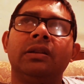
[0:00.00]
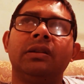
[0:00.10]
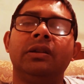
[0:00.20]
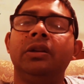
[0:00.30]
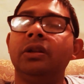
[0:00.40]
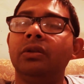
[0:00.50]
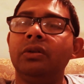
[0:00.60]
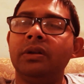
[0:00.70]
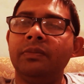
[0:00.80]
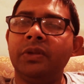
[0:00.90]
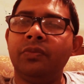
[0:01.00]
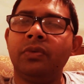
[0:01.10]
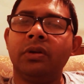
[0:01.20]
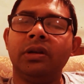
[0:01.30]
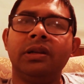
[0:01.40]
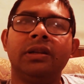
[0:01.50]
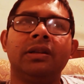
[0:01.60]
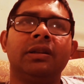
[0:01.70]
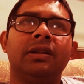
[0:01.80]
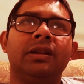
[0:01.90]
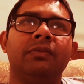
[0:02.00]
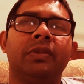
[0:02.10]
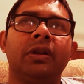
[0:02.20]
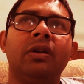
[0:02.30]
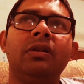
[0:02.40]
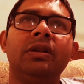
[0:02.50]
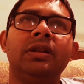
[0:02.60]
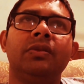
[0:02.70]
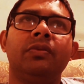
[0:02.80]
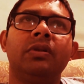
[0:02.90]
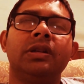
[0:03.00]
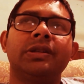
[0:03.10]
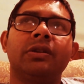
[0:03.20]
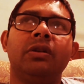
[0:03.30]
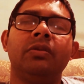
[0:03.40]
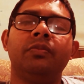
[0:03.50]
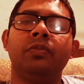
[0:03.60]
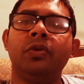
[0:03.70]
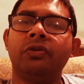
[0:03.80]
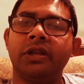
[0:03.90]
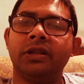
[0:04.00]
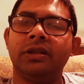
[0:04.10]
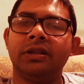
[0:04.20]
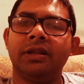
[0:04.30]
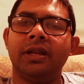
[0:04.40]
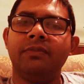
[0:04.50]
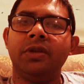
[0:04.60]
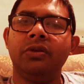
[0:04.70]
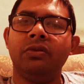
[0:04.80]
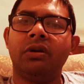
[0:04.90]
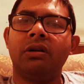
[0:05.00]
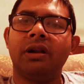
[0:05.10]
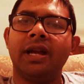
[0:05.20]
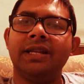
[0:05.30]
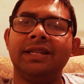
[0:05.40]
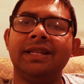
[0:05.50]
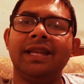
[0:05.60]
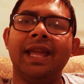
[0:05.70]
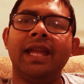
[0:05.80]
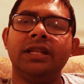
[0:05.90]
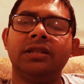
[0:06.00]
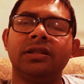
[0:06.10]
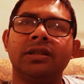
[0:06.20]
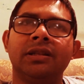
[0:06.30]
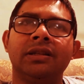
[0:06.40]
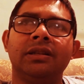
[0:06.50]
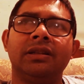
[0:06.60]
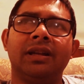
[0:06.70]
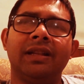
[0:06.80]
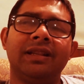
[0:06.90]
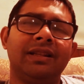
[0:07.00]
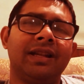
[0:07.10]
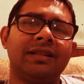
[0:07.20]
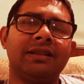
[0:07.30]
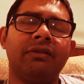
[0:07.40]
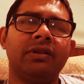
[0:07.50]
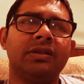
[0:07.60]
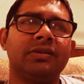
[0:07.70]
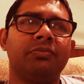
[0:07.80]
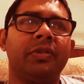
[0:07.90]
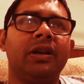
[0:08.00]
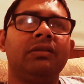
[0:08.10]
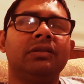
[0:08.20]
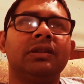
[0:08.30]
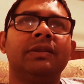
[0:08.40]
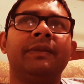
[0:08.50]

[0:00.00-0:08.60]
You can look up the word in Bengali. The word is called murid, Muridh. I think that's how it's spelled.